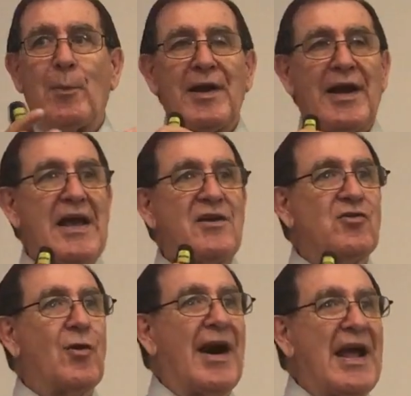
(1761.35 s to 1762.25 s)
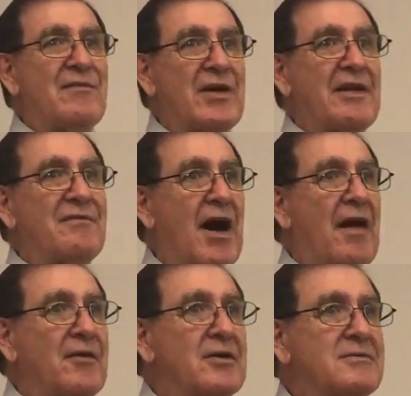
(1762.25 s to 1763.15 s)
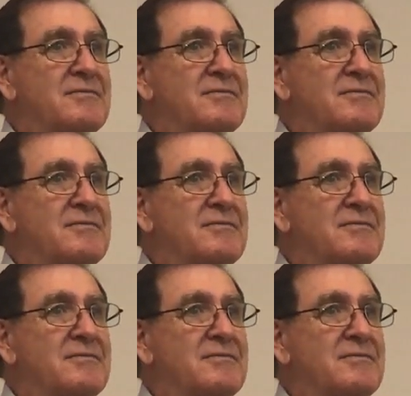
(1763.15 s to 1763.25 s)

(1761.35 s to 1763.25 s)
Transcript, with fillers: relate to our Heavenly Father.